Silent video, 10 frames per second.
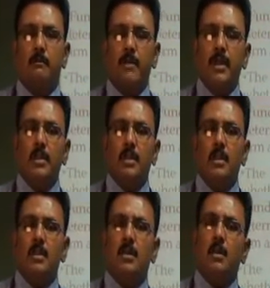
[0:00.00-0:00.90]

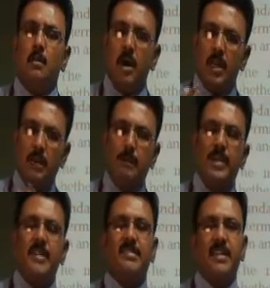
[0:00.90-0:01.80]
When the market
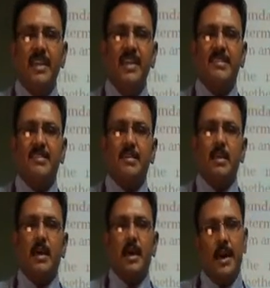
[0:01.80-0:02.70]
price is
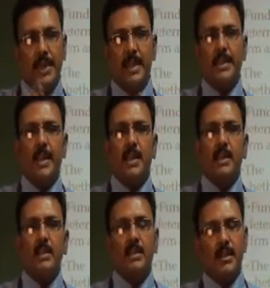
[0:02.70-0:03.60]
higher
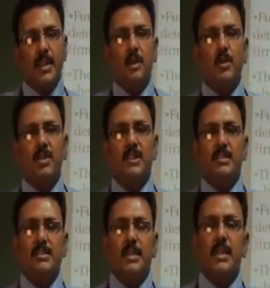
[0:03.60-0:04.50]
than the real
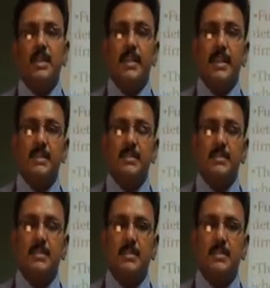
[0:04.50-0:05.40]
worthiness, in that
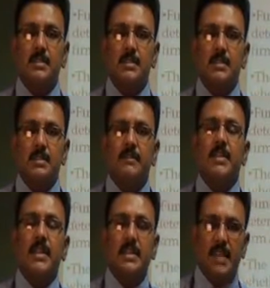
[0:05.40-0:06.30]
case,
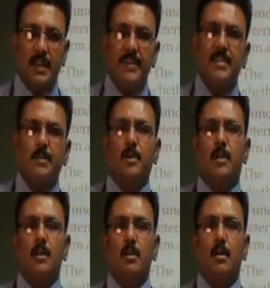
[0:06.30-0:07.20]
whether it is advisable
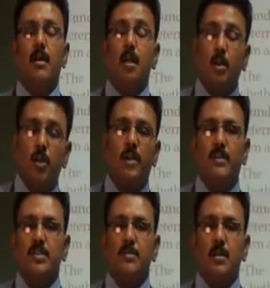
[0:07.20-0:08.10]
or not to
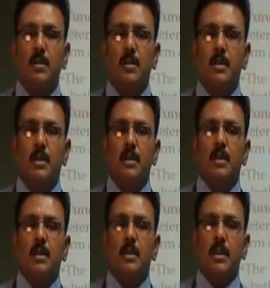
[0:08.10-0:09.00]
advisable.
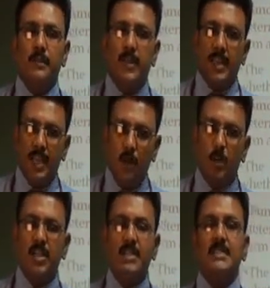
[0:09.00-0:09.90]
If the real
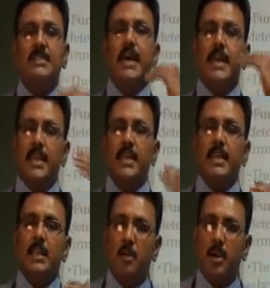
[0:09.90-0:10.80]
worthiness is higher
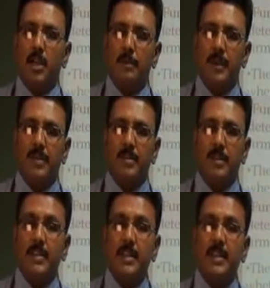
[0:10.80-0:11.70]
than the market price,
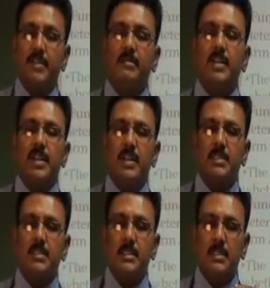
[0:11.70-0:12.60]
in that case, whether it
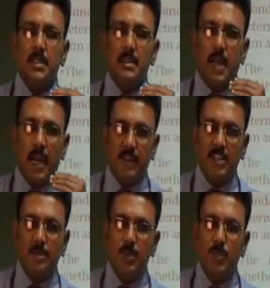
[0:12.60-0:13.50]
is
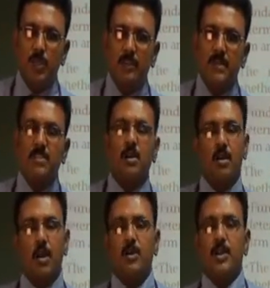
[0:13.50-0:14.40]
advisable to invest or
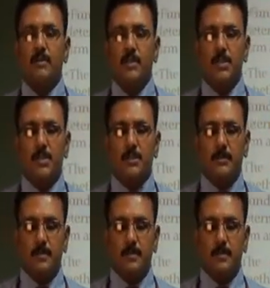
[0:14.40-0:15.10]
not to invest.